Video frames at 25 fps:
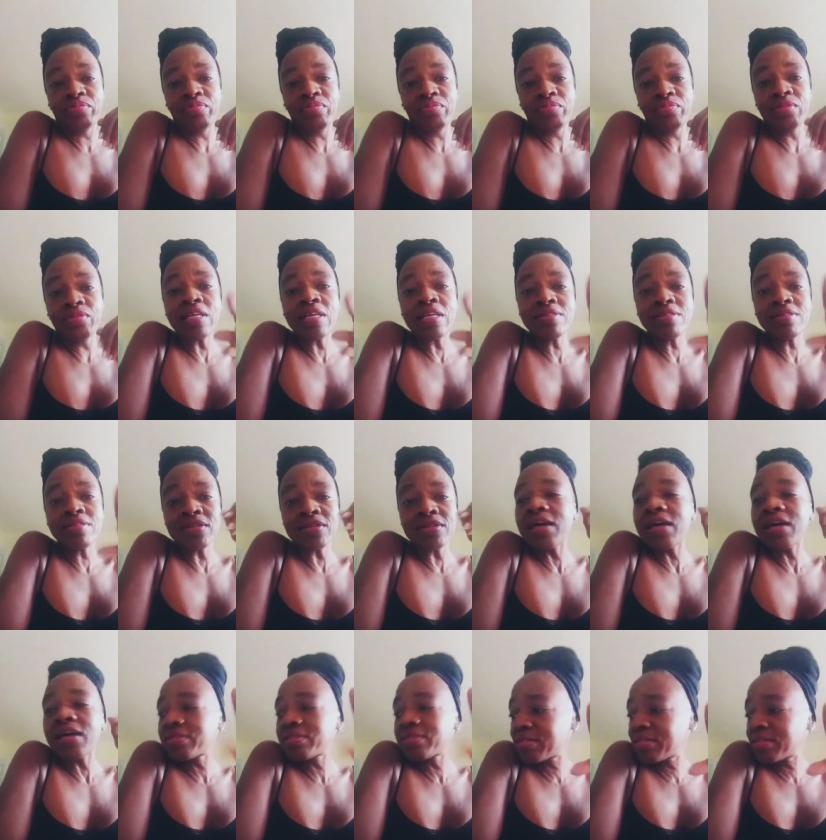
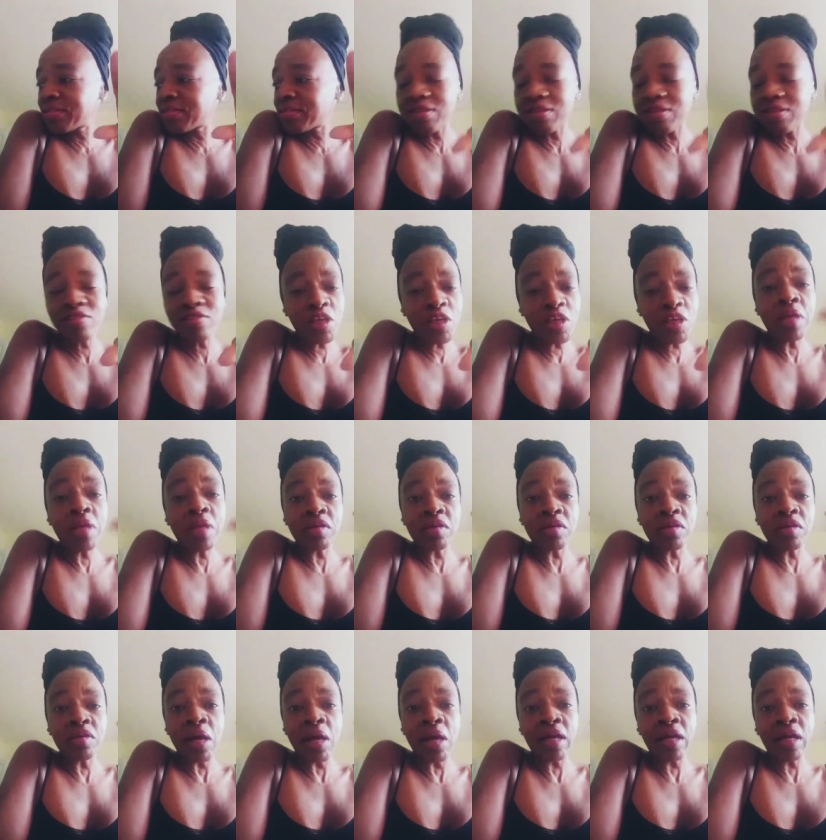that's just keep that in
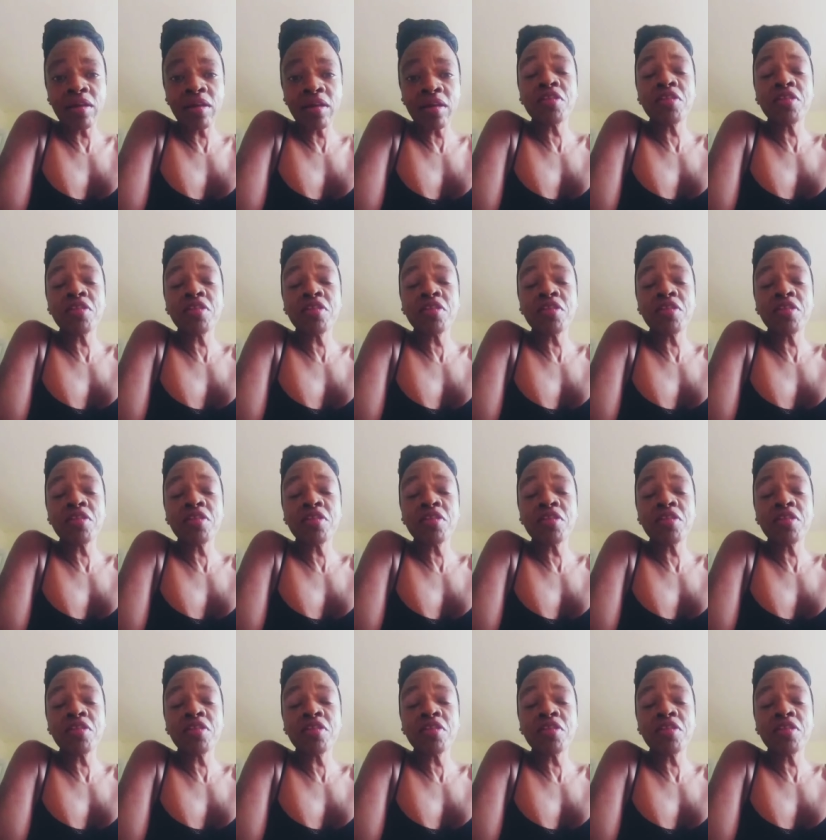mind. The